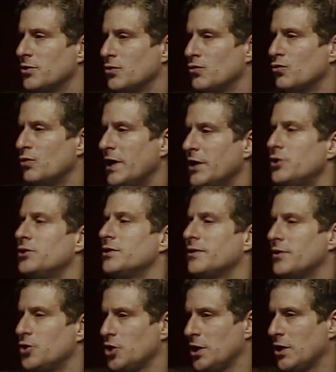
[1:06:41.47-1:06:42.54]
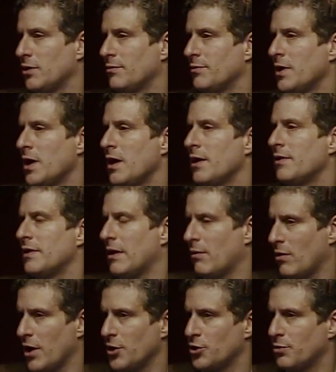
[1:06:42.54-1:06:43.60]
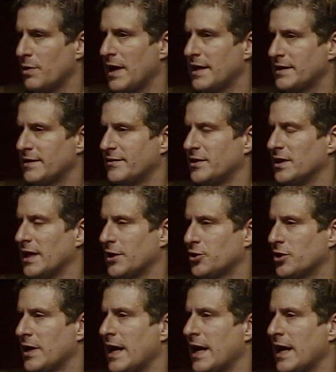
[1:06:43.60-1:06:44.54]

regions of the genome that were under positive selection.